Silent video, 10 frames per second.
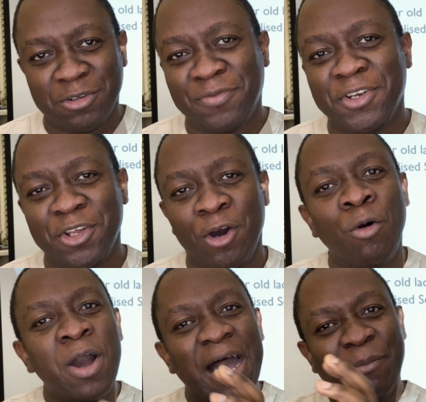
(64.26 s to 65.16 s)

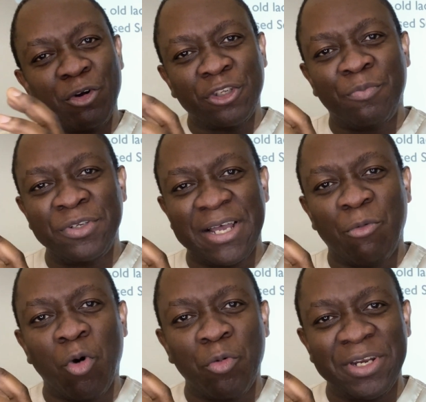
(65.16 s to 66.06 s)
video I'm going to present
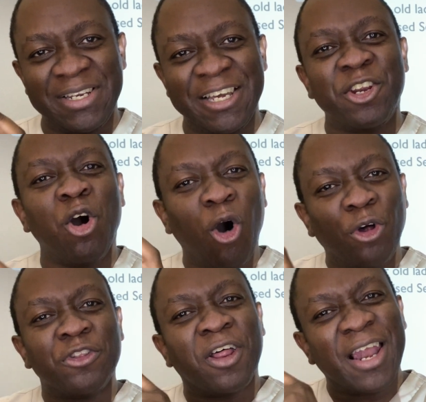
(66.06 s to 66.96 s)
what we did
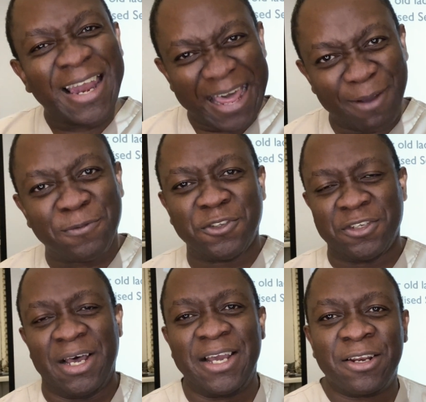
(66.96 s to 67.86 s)
on the left
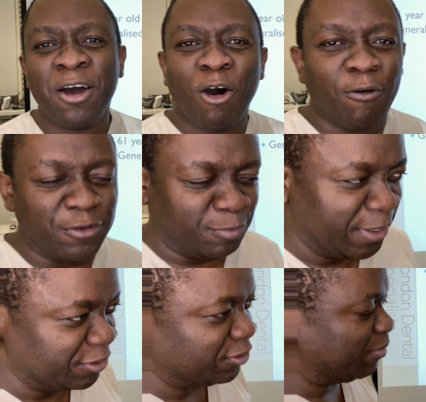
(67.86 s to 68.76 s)
side of this patient's